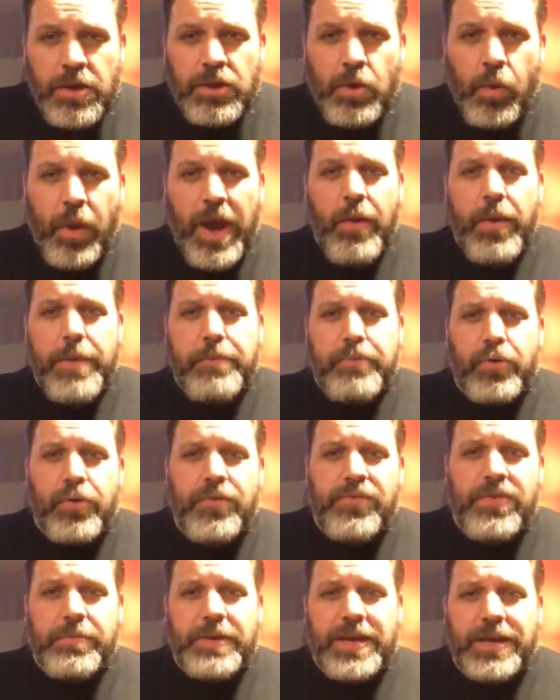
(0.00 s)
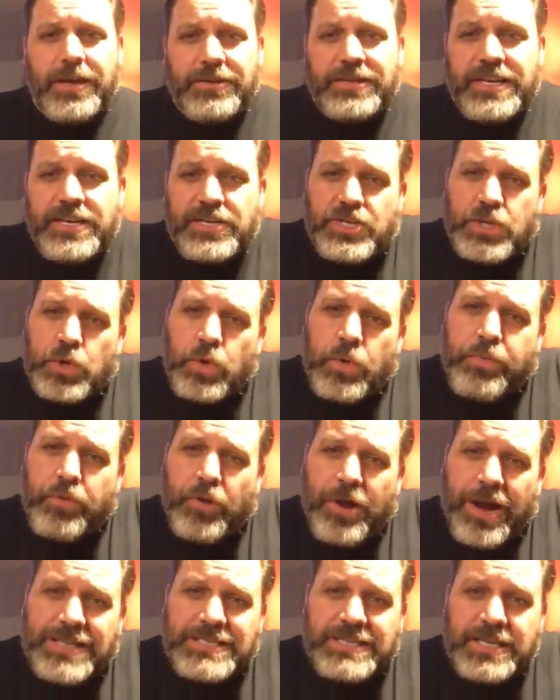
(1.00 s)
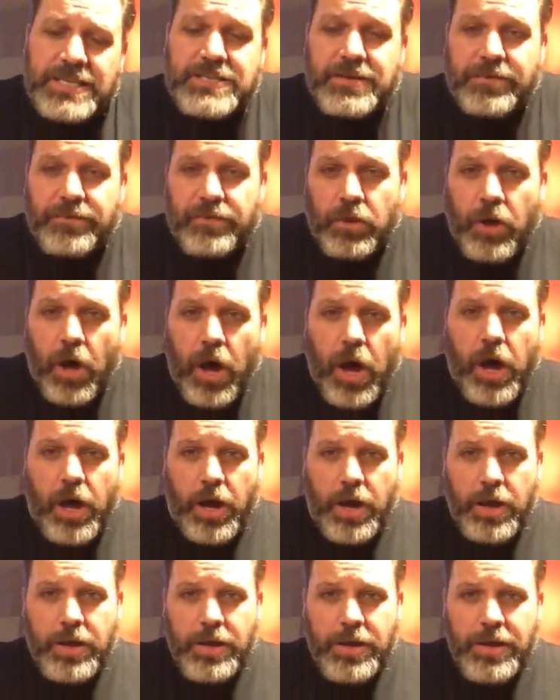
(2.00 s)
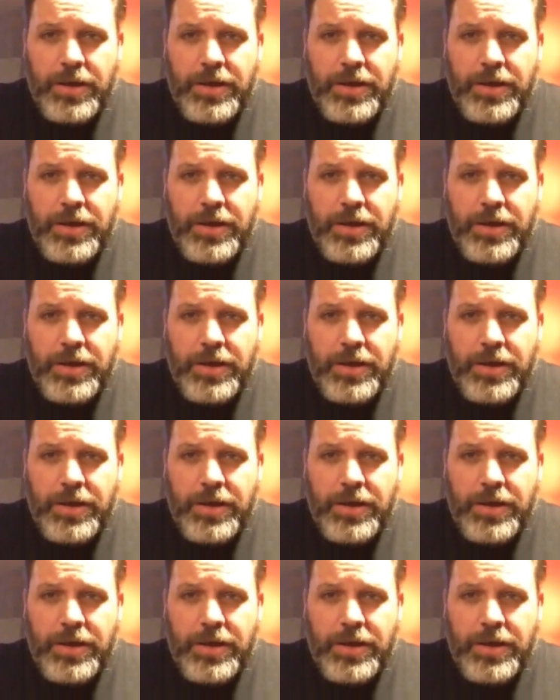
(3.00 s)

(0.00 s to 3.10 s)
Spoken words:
The way we prove them guilty is through a process of law.